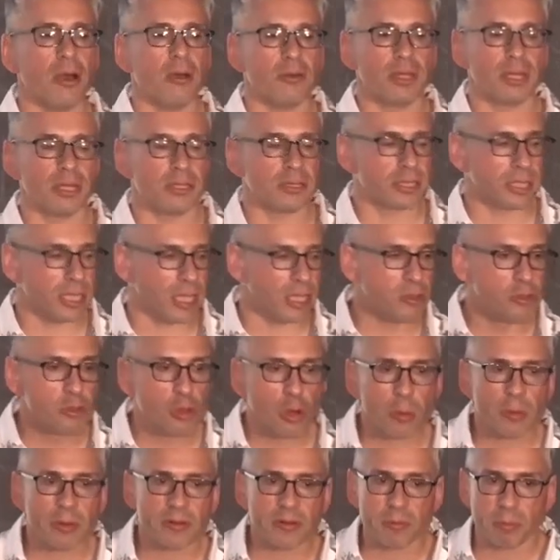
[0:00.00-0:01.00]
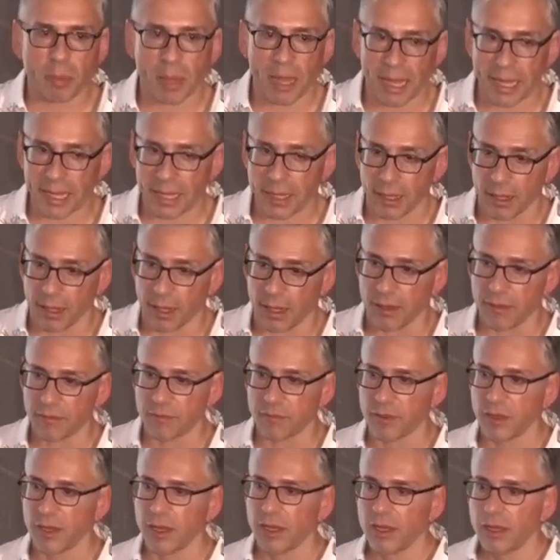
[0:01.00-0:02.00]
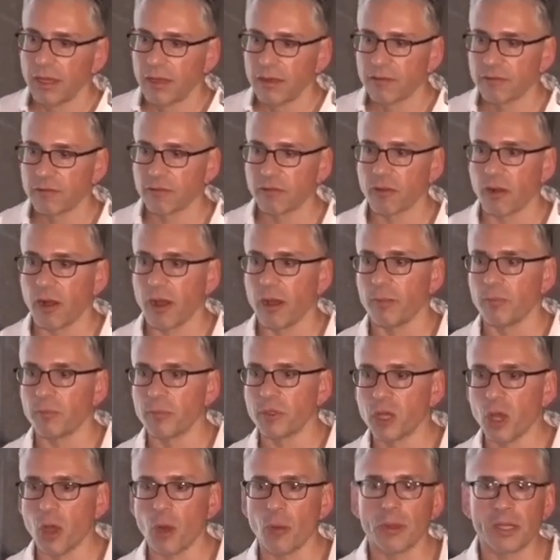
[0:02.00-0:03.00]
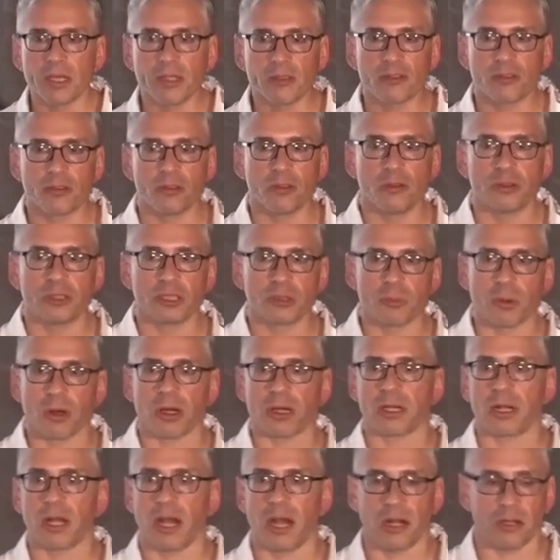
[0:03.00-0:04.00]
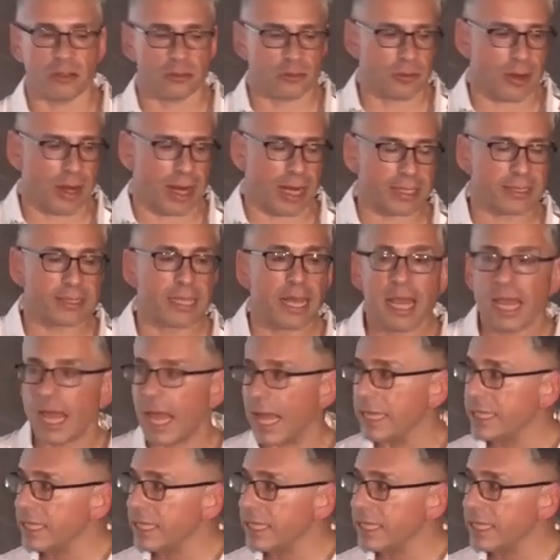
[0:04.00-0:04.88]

there's an enormous payoff from going to smart contracts, and